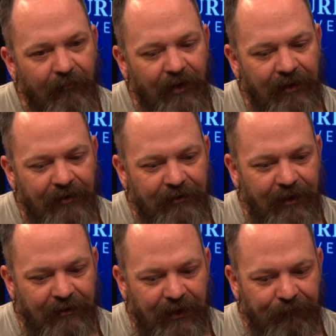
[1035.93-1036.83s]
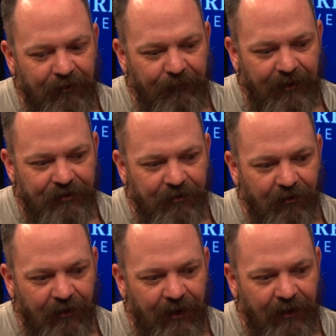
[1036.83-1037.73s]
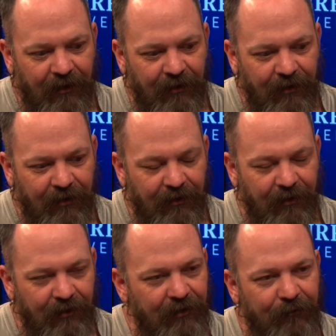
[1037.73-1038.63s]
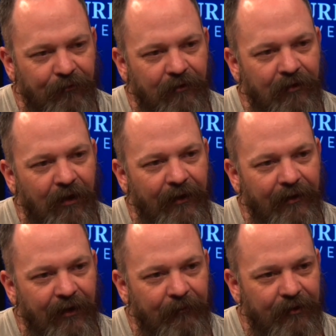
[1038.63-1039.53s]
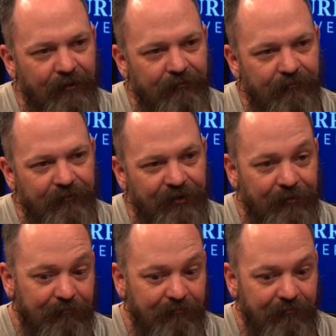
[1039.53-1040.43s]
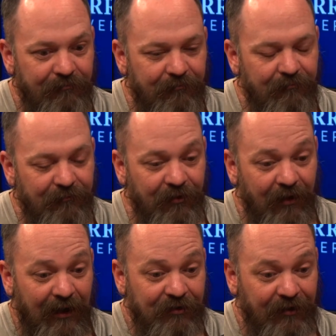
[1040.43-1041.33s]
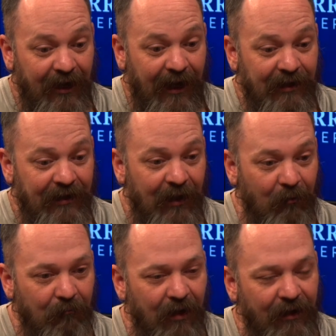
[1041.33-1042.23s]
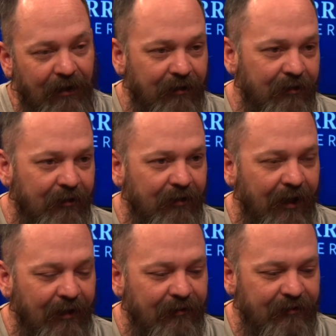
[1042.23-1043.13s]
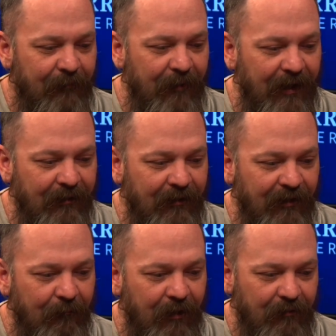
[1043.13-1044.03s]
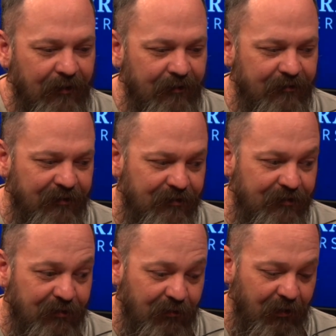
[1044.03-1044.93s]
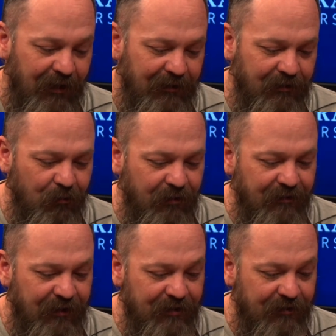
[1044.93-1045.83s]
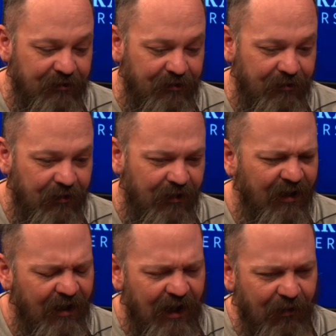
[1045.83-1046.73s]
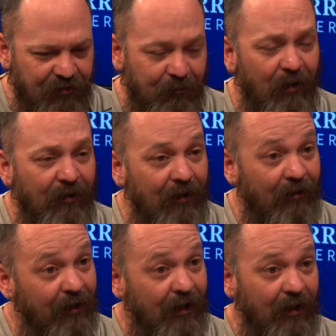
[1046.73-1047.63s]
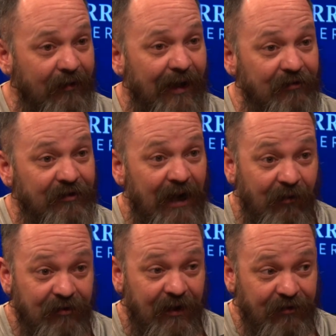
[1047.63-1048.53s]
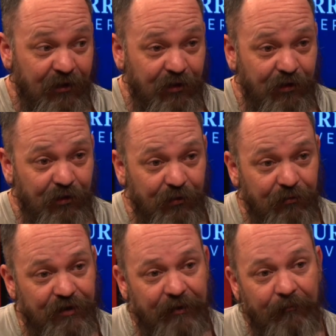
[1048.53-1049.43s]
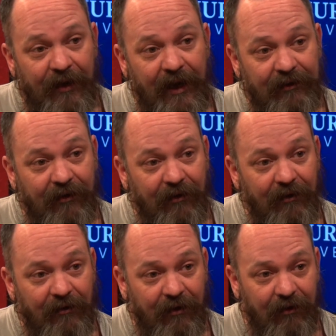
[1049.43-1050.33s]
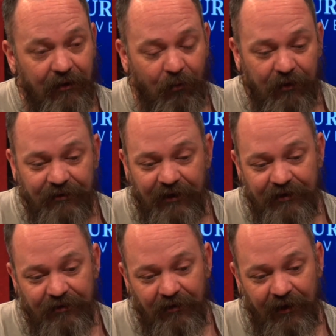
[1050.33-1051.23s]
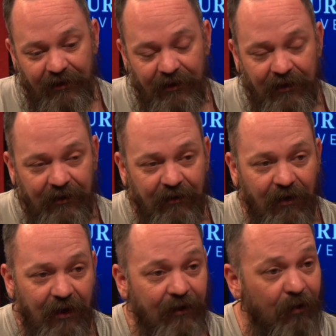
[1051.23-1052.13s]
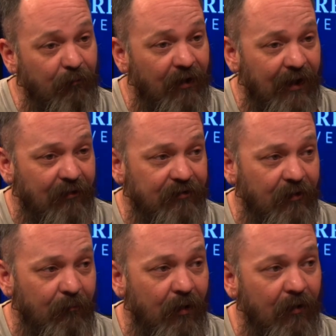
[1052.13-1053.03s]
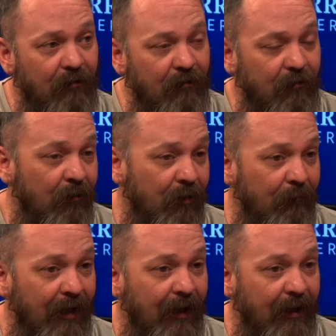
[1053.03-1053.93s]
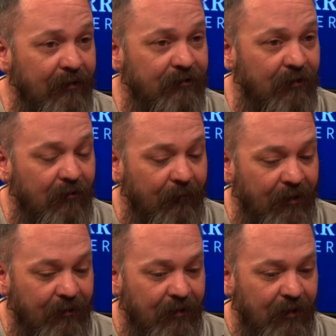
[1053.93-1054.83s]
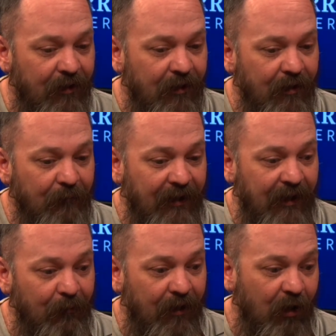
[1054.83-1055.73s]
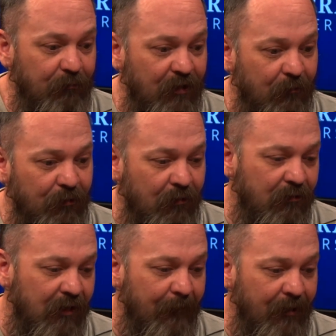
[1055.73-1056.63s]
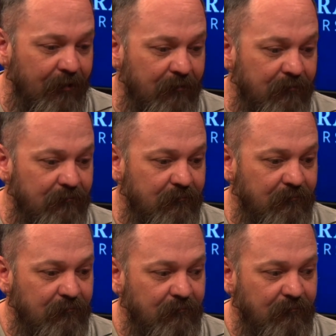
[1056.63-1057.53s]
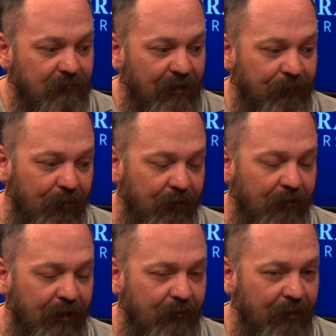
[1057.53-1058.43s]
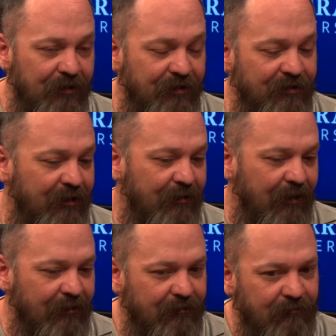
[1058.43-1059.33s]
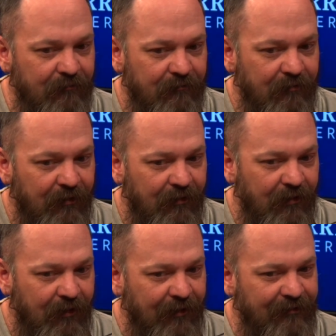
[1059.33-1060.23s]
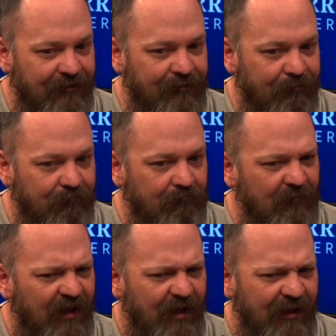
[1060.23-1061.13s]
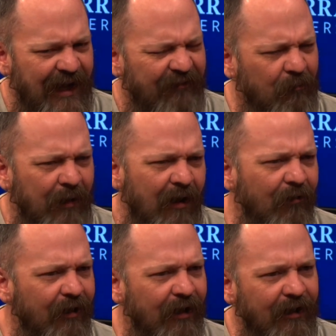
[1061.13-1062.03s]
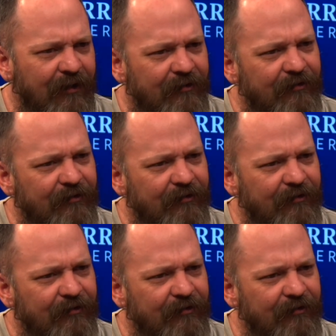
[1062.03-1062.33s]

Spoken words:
It definitely makes you look at it in a different light. I mean, so you're actually handing out money, and you kind of step back and think about, like, since you're looking at these organizations and how small they are, like $1,000 has a huge impact on an organization like Needline or Playhouse in the Park or the MAG. So I mean, being able to help their programming and further their missions, it's kind of empowering, I guess.